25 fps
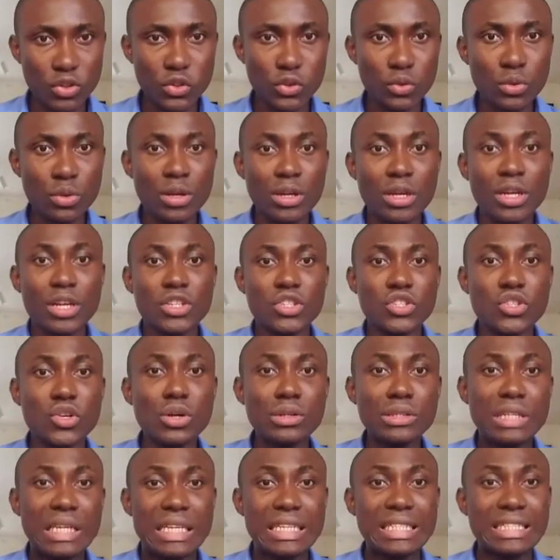So
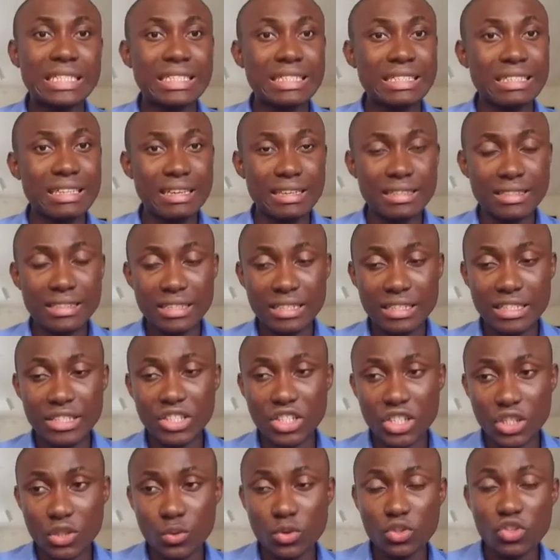Deontay is in this
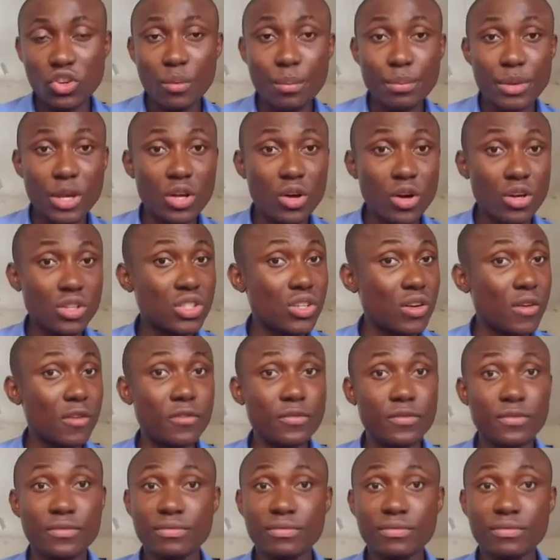situation because of